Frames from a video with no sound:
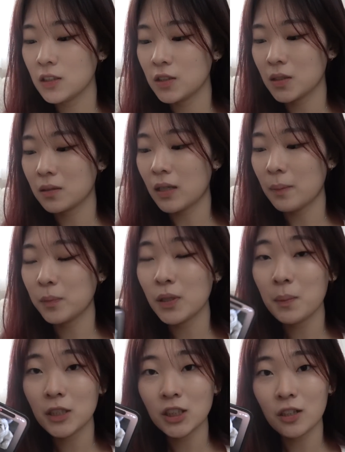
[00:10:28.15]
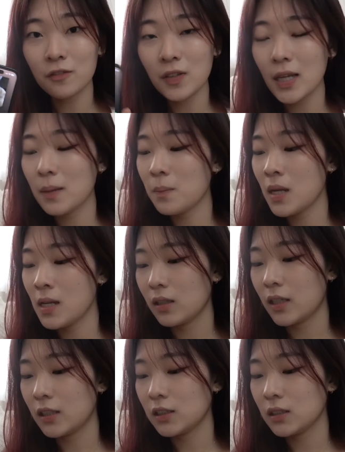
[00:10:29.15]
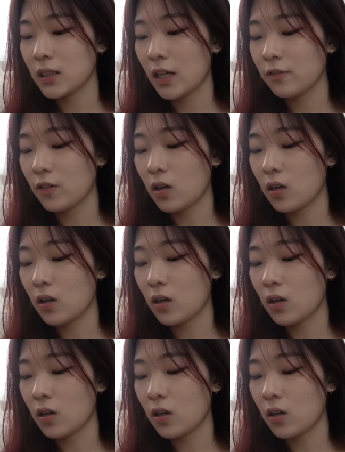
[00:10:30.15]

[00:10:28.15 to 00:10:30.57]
so I put a picture of him, and I just have